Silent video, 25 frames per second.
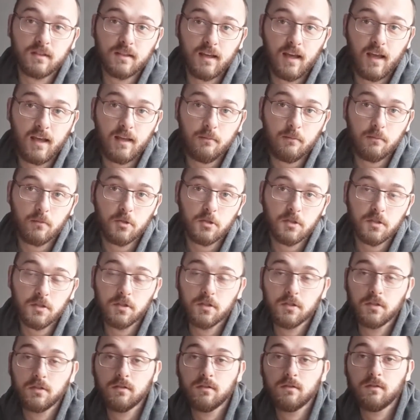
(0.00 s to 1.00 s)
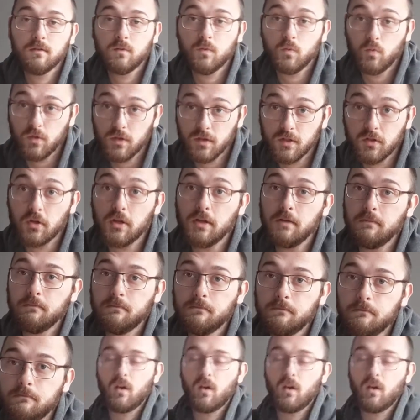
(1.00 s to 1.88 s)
Cambridge would agree.